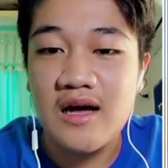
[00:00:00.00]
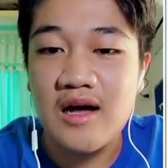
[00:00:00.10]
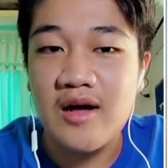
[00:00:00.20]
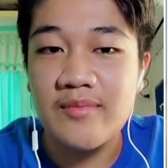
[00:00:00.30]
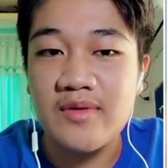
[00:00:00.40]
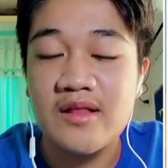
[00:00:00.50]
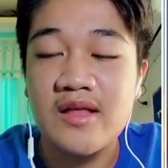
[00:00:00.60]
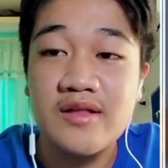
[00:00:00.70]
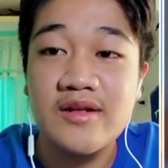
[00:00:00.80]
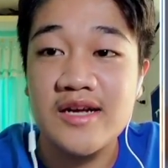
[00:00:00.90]
the
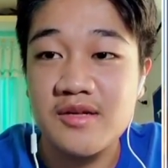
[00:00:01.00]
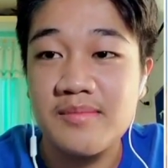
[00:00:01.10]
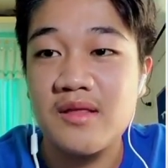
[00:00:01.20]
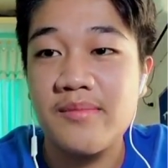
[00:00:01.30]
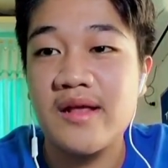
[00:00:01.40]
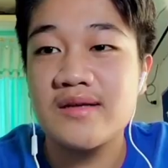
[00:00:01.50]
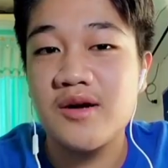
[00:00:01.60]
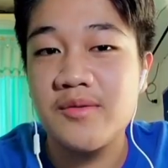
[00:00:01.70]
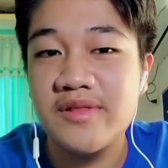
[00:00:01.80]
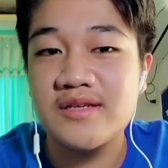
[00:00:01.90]
International Mathematics
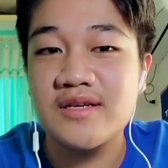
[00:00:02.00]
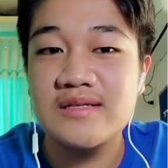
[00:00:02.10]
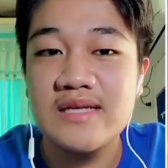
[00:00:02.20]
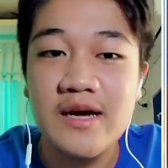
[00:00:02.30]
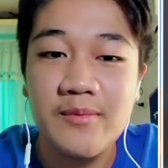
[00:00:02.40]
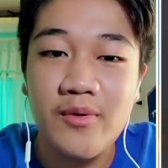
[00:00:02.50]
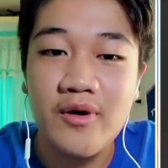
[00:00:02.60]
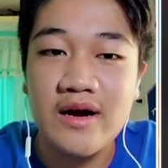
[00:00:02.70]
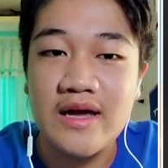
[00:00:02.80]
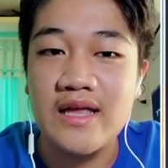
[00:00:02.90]
Competition in
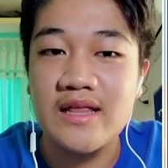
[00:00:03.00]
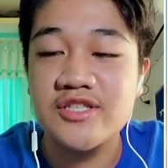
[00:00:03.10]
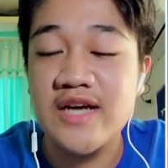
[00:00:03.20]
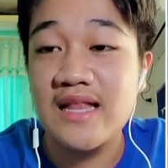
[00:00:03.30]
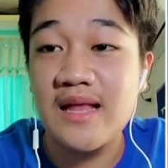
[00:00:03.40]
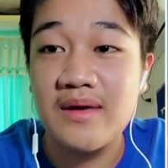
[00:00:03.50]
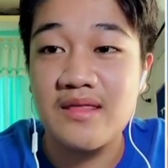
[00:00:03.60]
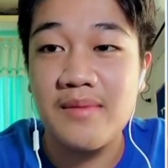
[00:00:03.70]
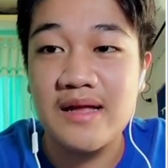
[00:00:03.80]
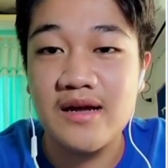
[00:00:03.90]
Singapore and China
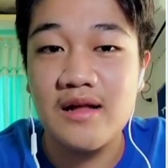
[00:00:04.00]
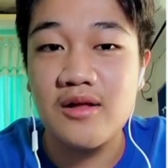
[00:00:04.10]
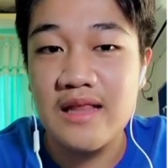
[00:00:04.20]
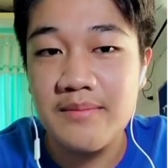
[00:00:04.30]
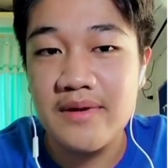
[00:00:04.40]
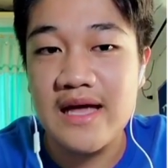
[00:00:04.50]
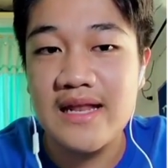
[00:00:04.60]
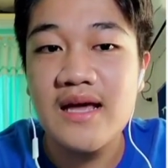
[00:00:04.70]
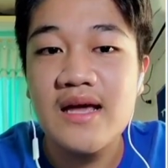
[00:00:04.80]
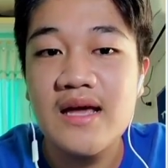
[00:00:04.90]
Mathematical
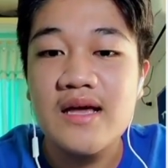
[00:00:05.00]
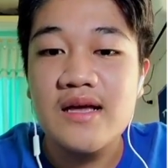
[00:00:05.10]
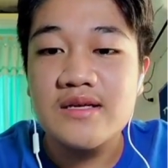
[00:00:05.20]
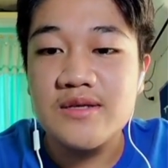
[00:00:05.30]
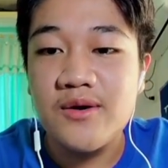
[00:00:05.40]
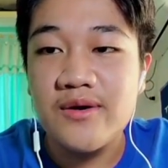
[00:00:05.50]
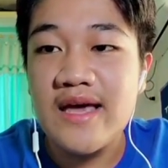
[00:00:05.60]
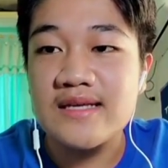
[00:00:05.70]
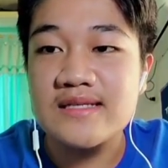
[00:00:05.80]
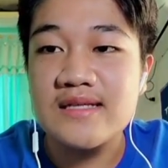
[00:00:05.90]
Olympiad. So
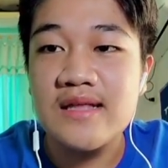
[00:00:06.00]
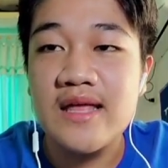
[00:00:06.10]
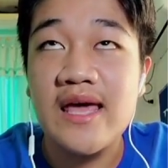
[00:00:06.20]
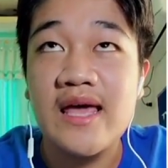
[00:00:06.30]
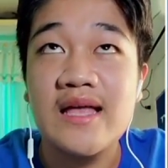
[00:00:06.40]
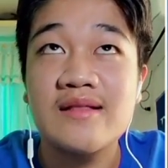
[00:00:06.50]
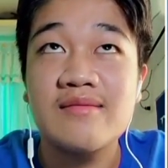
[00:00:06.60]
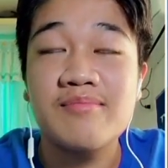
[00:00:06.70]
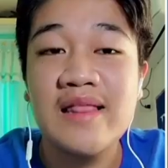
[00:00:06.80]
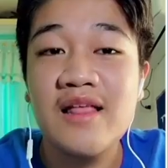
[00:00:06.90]
yes,
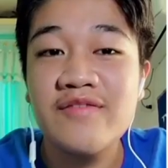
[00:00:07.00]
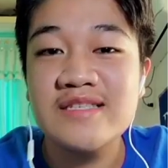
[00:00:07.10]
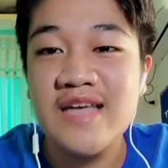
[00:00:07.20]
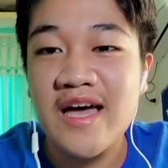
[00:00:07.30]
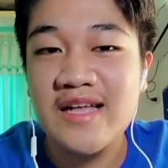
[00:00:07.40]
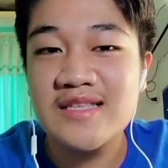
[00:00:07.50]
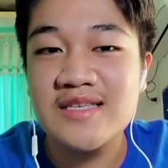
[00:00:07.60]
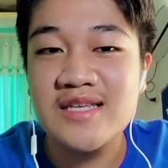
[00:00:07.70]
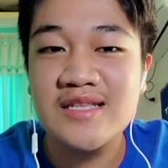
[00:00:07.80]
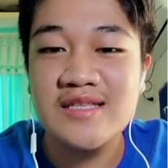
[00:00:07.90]
and my love for science
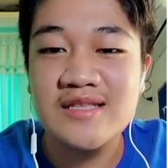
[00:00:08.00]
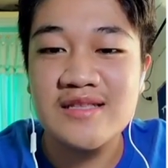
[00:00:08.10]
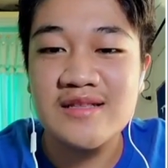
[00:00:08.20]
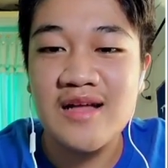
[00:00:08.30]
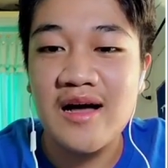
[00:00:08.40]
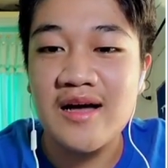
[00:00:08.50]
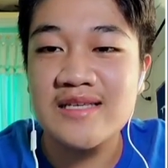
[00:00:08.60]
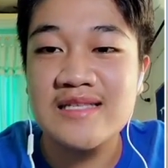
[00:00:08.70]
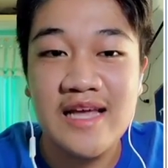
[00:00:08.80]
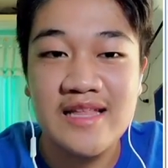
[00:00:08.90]
is
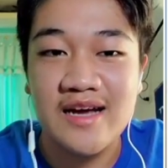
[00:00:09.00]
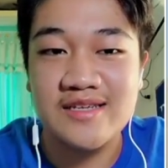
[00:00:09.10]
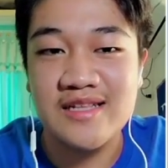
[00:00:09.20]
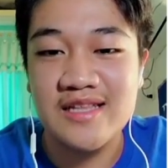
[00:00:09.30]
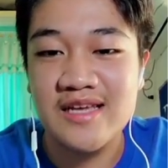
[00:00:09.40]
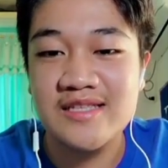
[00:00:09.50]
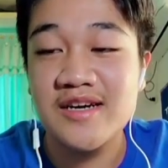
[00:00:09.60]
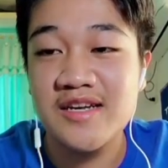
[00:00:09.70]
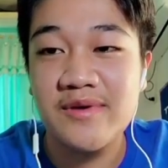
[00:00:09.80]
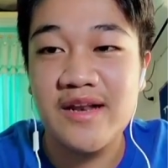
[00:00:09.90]
late actually. It
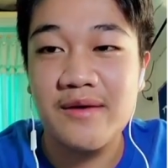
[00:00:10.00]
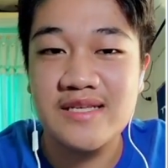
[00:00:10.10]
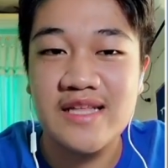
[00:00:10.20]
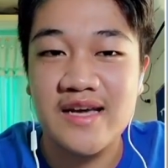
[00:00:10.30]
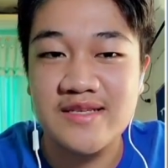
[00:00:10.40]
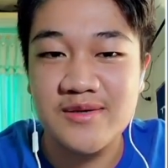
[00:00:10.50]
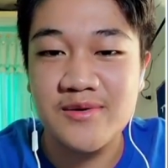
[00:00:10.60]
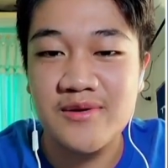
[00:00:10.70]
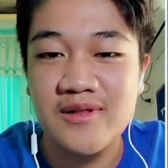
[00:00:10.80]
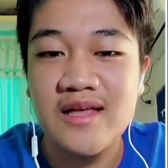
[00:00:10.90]
started when I was in high
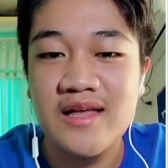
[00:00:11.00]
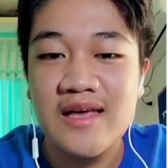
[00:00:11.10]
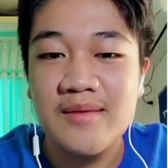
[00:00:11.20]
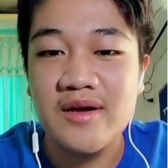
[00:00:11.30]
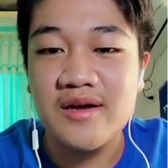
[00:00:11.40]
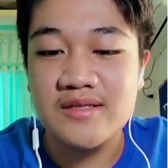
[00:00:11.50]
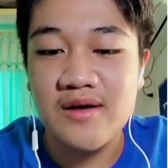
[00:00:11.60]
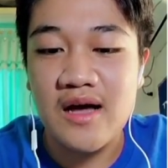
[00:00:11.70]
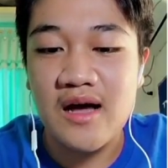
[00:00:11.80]
school because